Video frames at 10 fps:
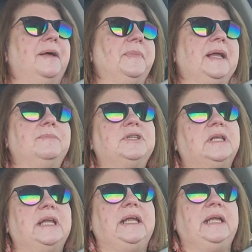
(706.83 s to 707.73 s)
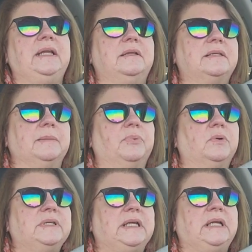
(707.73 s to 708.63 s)
I'm like, I'm just going to eat some
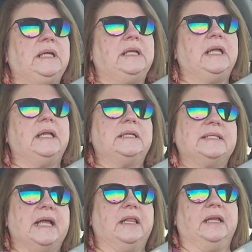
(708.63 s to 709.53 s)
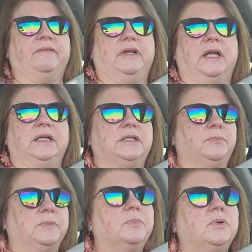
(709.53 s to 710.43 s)
protein and a salad every night.
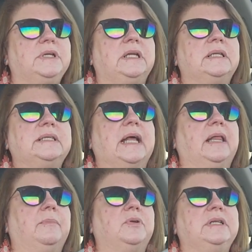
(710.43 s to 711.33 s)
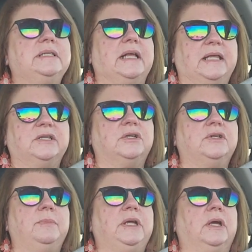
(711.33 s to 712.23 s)
Just protein and salad, protein salad. That
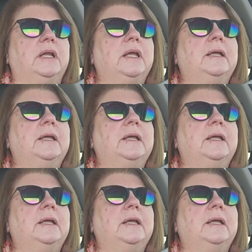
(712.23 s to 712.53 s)
should do me good.